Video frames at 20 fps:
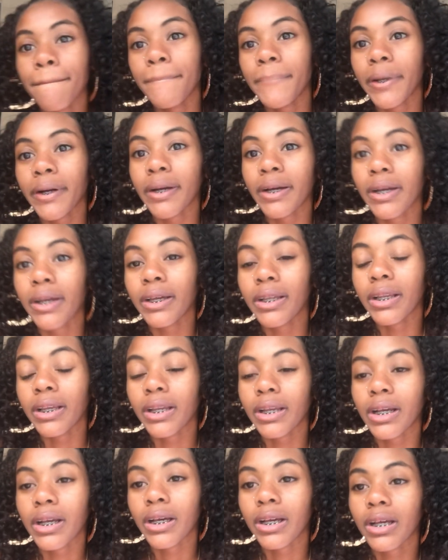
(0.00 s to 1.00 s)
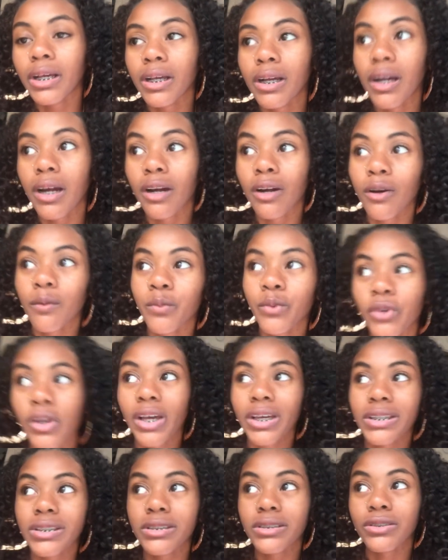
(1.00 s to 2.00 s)
but I hope you
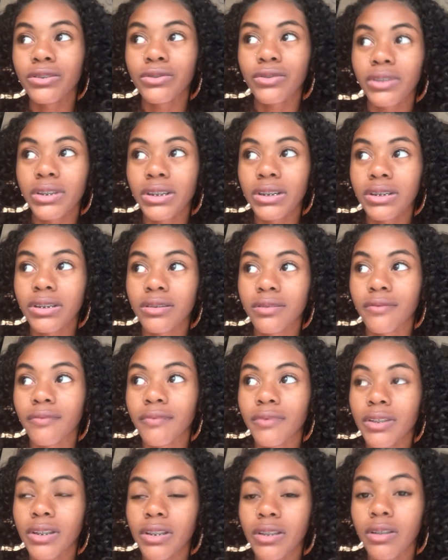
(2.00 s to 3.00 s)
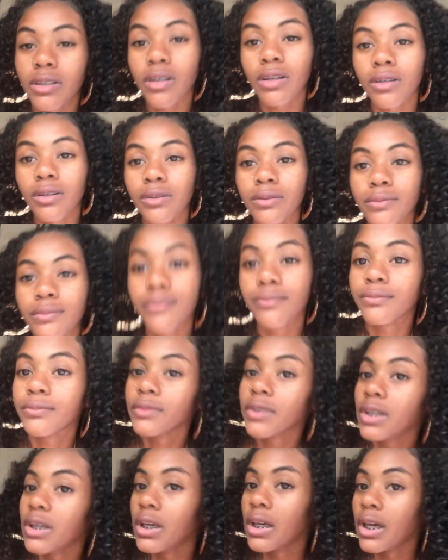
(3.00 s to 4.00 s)
guys enjoyed this video
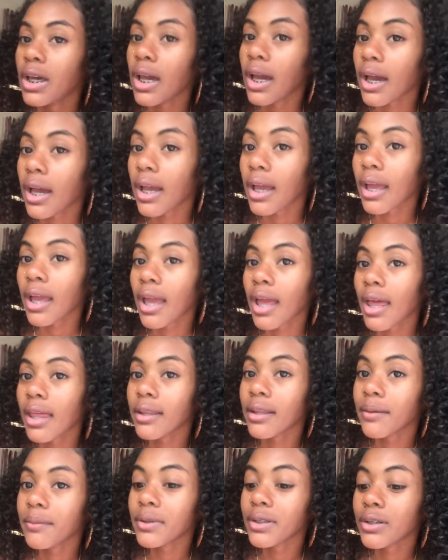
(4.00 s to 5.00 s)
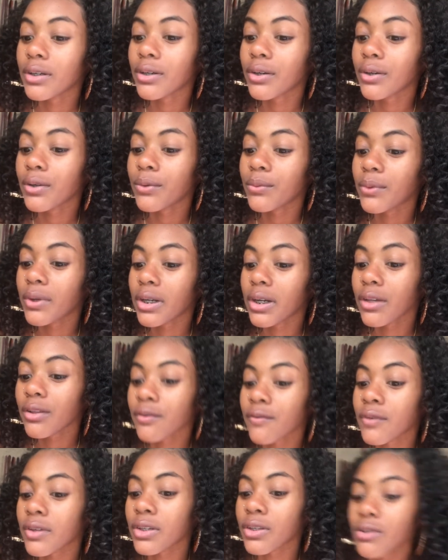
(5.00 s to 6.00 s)
and let me know what
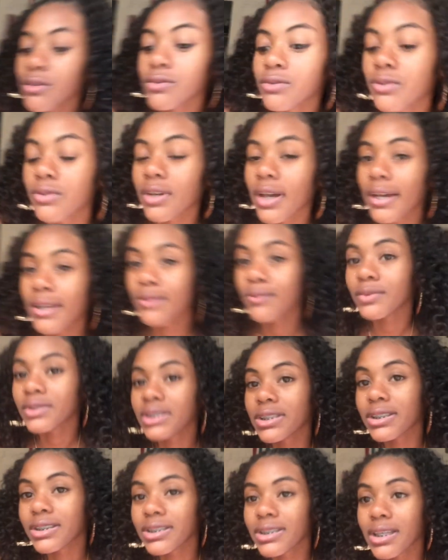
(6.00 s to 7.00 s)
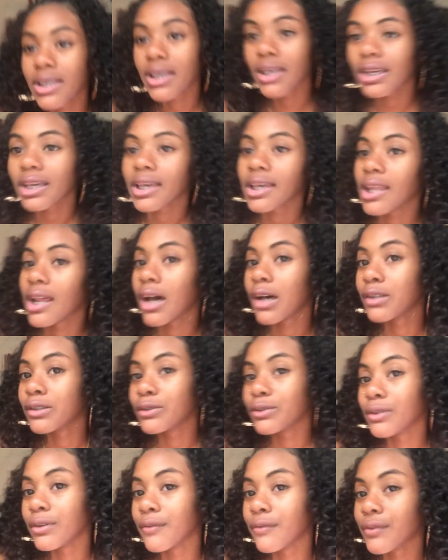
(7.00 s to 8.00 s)
other videos you guys want to see and I'll
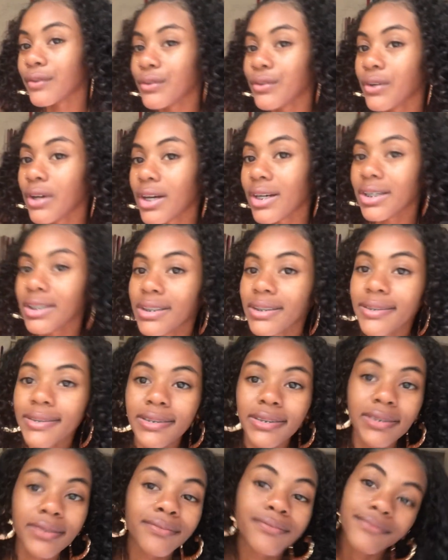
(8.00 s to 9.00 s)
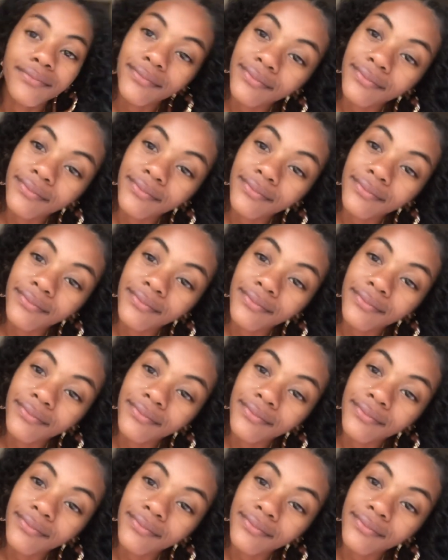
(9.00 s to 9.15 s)
do it for you guys